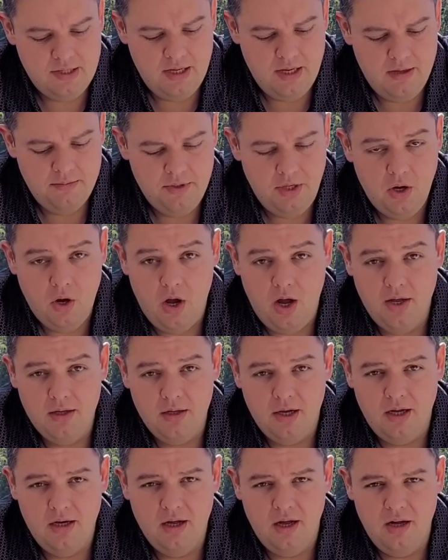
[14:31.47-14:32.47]
You know,
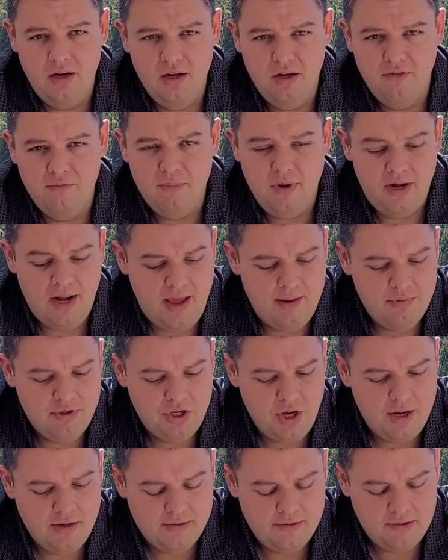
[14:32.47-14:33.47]
I love my lamb
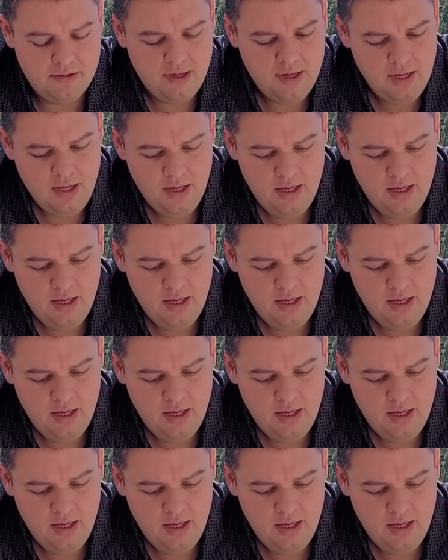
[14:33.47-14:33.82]
shanks.